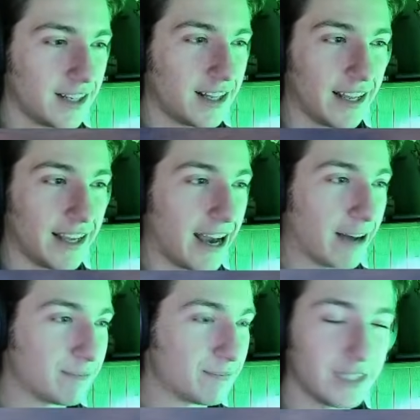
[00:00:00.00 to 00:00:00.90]
Yeah,
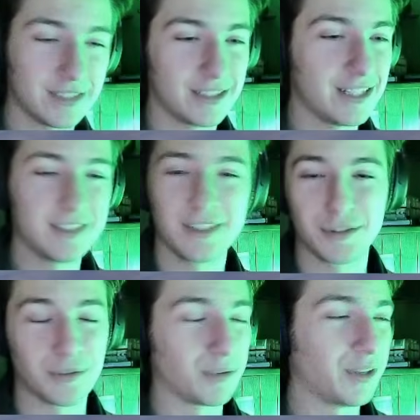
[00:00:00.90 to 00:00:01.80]
this is
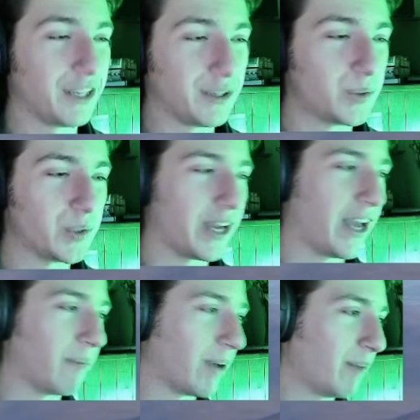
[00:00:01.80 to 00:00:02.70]
a really cool
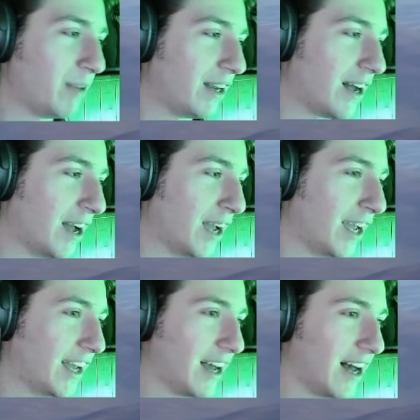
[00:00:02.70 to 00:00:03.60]
game. I mean,
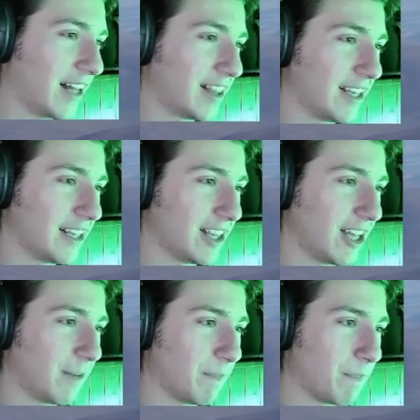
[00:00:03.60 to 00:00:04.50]
I think
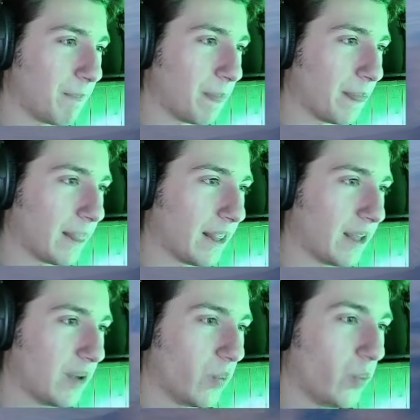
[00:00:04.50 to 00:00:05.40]
that
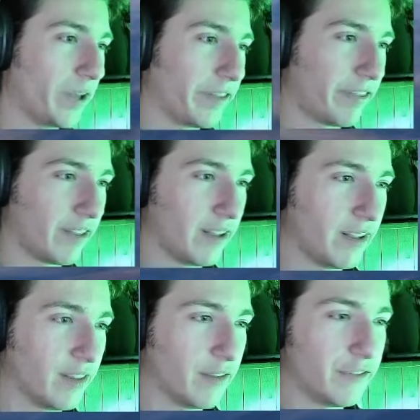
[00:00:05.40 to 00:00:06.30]
with
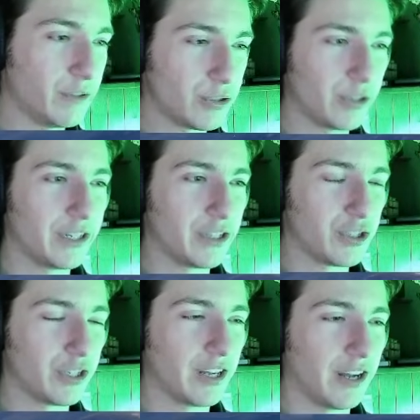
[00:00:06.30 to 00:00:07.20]
the future
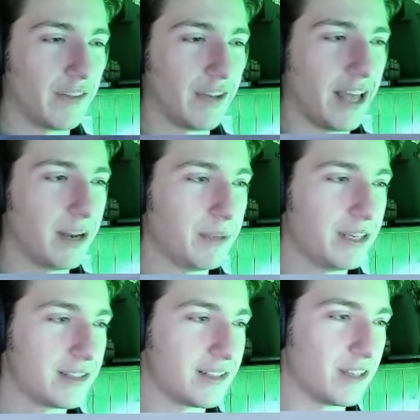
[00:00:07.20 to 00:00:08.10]
edition of enemies that you